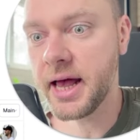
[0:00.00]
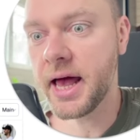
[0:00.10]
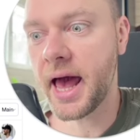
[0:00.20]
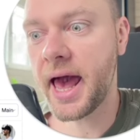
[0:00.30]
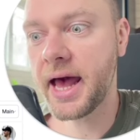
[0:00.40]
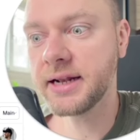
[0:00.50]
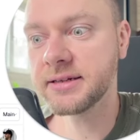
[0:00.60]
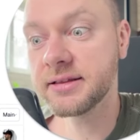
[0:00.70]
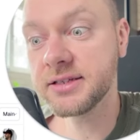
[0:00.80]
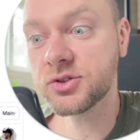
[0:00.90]

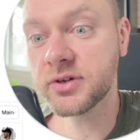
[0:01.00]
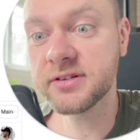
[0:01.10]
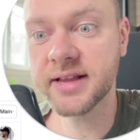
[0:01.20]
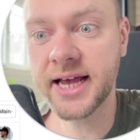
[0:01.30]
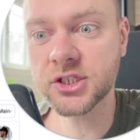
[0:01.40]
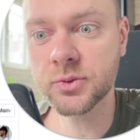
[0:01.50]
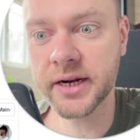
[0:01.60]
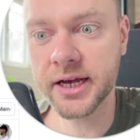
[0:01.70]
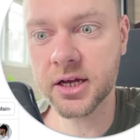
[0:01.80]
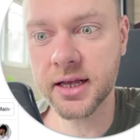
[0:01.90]
And this translation,
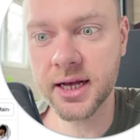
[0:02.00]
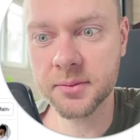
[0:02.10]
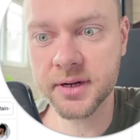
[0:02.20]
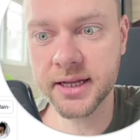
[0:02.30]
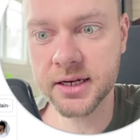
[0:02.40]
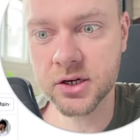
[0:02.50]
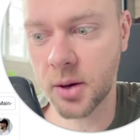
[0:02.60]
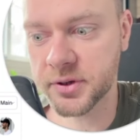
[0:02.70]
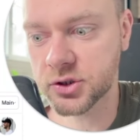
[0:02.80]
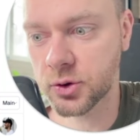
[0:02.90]
when I click
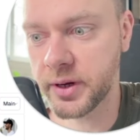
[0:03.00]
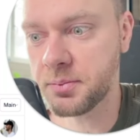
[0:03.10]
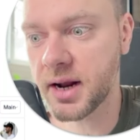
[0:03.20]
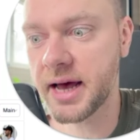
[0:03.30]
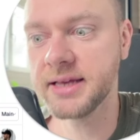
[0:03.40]
copy to reply,